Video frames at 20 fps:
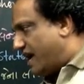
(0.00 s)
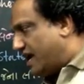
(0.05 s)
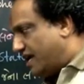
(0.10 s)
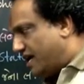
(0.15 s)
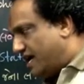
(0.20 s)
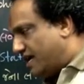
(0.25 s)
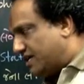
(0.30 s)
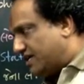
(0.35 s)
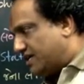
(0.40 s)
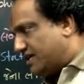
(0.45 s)

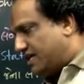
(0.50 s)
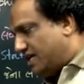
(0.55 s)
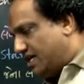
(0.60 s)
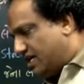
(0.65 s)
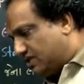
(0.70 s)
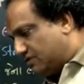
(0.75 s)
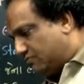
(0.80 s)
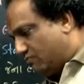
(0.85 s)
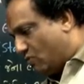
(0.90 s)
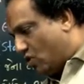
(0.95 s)
magnet
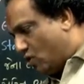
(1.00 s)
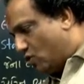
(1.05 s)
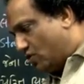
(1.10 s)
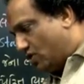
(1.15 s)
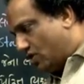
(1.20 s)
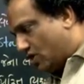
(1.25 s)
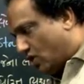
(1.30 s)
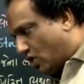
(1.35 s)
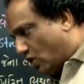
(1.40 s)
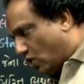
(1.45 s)
is
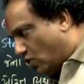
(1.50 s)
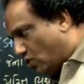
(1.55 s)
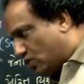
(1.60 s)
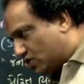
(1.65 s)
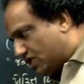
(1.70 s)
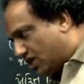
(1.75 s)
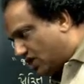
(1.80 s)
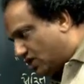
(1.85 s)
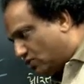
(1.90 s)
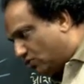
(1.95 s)
moved
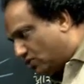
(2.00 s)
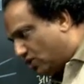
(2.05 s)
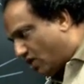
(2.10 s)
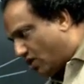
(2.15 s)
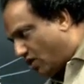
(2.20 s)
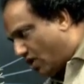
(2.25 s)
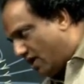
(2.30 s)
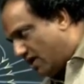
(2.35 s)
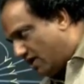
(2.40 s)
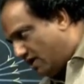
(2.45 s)
closer to the
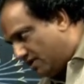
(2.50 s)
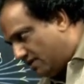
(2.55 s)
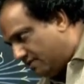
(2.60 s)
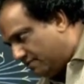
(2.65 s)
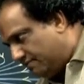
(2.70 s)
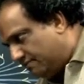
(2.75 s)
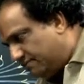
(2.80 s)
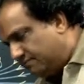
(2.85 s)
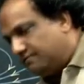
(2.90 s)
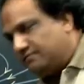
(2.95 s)
coil,
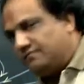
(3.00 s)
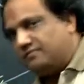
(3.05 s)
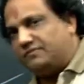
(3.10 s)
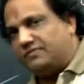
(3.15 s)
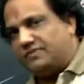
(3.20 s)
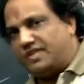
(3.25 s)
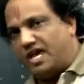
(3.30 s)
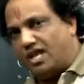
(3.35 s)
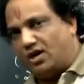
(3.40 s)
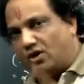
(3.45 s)

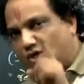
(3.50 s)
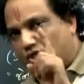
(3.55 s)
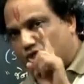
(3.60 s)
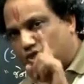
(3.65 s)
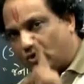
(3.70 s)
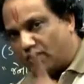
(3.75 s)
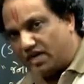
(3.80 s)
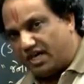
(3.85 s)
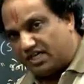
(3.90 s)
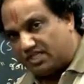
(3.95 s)
then
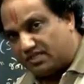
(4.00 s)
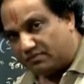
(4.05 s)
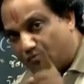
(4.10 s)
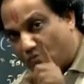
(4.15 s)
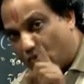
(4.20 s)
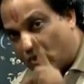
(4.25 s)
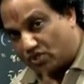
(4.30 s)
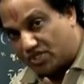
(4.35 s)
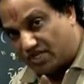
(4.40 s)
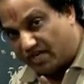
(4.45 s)
also its
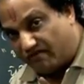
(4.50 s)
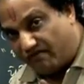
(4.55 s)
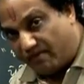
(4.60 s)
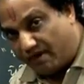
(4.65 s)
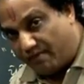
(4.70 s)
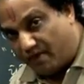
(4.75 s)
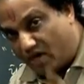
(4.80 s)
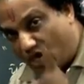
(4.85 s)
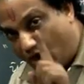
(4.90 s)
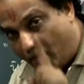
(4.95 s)
motion
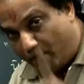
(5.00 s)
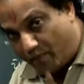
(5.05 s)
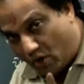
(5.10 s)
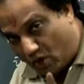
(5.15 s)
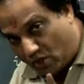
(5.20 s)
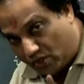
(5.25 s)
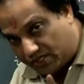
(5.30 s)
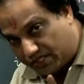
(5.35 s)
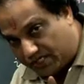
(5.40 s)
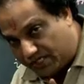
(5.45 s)
will be
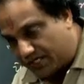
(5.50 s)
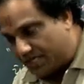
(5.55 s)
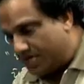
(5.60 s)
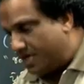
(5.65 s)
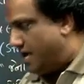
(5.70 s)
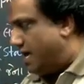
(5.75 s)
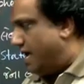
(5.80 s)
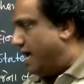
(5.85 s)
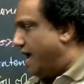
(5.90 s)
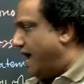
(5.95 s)
opposed,
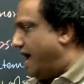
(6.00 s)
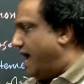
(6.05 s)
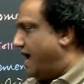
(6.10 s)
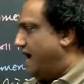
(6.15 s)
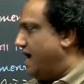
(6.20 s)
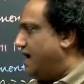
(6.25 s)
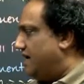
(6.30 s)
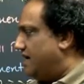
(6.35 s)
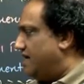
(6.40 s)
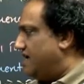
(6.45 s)

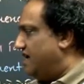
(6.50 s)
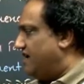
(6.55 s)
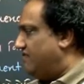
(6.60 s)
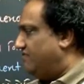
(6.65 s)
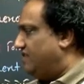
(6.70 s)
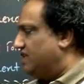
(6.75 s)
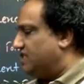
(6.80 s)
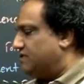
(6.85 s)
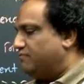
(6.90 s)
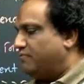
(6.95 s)
and
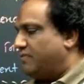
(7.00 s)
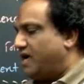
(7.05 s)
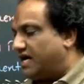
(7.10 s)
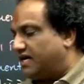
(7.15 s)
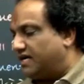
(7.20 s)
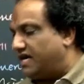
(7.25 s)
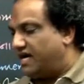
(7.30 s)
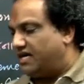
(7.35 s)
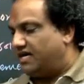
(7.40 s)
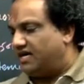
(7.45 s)
if this
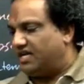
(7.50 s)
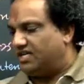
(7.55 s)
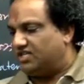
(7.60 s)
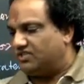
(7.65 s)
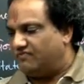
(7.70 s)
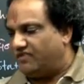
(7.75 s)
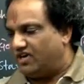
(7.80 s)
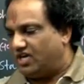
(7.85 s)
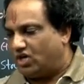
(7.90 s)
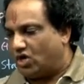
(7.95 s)
magnet
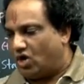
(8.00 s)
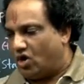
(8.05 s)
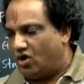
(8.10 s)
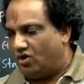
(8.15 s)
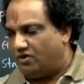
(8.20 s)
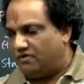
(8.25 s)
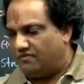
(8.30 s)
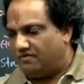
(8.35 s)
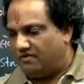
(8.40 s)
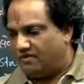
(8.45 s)
is
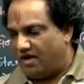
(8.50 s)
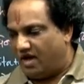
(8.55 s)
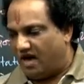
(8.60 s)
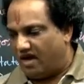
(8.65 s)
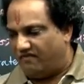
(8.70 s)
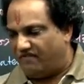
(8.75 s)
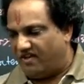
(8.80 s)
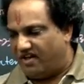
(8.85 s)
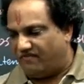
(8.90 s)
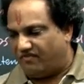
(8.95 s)
withdrawn
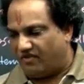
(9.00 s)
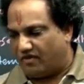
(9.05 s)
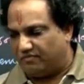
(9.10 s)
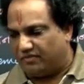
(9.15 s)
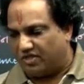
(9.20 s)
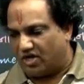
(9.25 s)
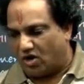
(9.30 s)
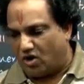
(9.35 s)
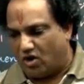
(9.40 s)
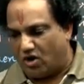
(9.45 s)
away from
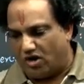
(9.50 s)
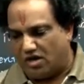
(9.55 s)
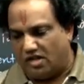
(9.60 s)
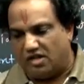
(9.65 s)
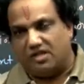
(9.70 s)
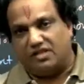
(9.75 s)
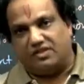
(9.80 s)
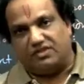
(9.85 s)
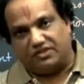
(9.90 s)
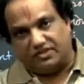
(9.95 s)
the coil,
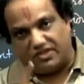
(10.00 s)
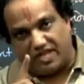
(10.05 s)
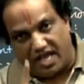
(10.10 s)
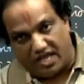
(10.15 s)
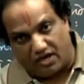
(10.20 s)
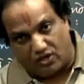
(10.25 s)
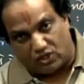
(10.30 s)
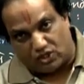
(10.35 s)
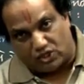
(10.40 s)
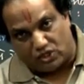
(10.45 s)

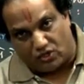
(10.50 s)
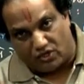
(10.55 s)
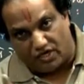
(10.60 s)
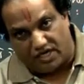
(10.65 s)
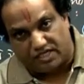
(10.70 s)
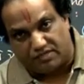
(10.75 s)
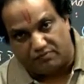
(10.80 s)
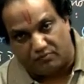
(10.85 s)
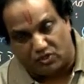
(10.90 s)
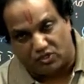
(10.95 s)
then also
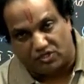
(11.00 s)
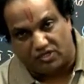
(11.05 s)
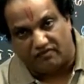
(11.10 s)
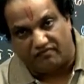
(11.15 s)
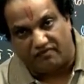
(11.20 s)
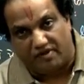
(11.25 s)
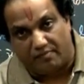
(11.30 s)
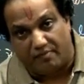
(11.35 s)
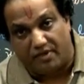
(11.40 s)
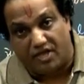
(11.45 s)
its
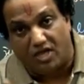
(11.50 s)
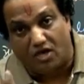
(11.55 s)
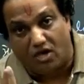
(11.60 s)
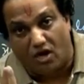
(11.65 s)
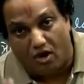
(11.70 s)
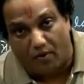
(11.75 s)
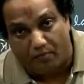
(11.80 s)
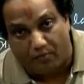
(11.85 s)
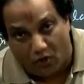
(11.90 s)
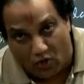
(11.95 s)
motion will be
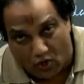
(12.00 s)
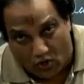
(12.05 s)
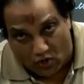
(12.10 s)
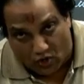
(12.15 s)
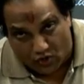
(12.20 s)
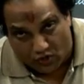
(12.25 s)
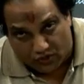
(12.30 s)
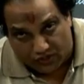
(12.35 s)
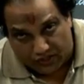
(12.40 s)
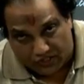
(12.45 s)

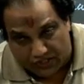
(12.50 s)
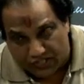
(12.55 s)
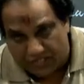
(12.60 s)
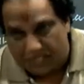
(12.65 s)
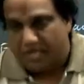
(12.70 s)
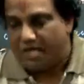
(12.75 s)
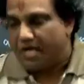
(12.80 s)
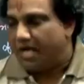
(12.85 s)
opposed.